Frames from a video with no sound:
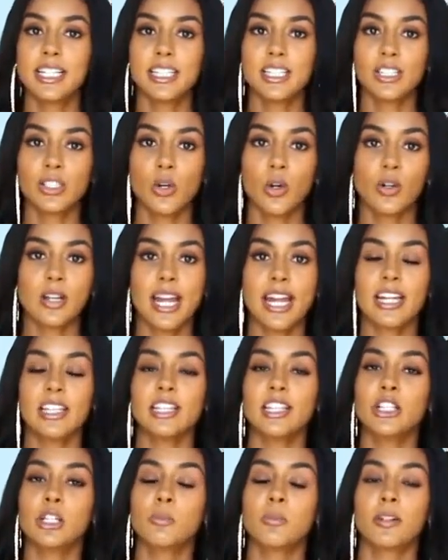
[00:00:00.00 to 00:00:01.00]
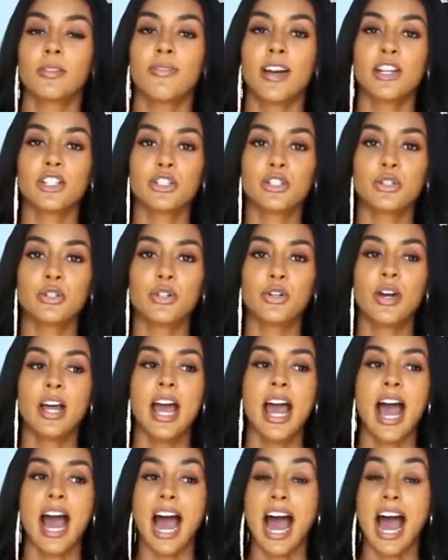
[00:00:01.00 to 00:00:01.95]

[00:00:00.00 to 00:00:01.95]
consult a legal professional.